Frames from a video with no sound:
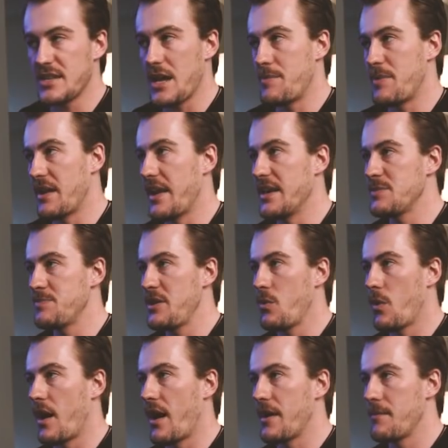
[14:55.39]
type in
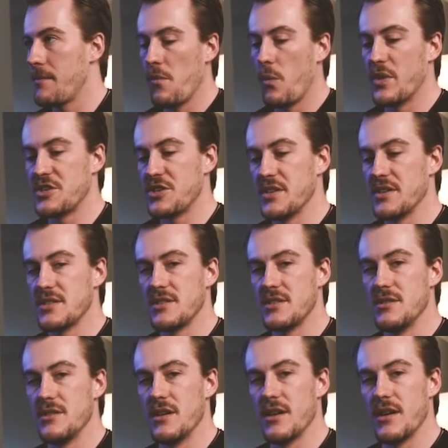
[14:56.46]
SPY, which is
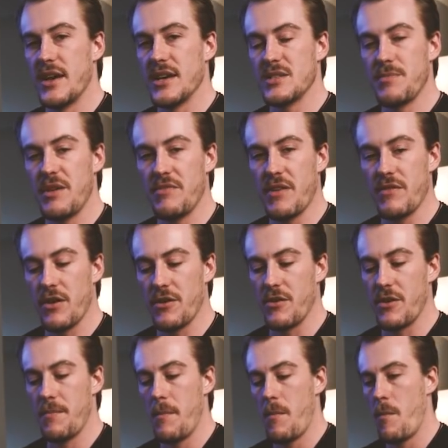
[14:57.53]
the S&P
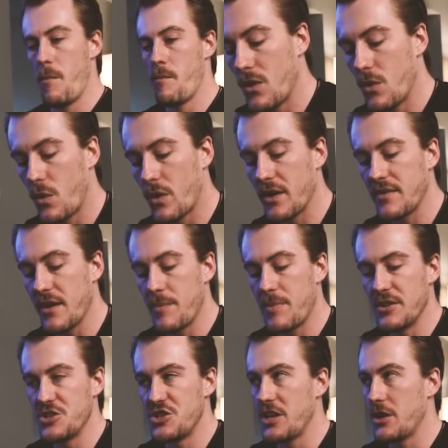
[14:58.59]
500. We're going to type
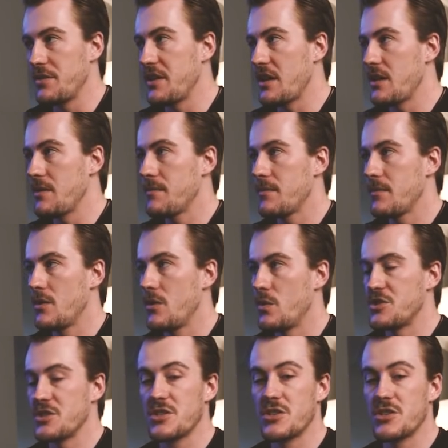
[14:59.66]
in GLD, which is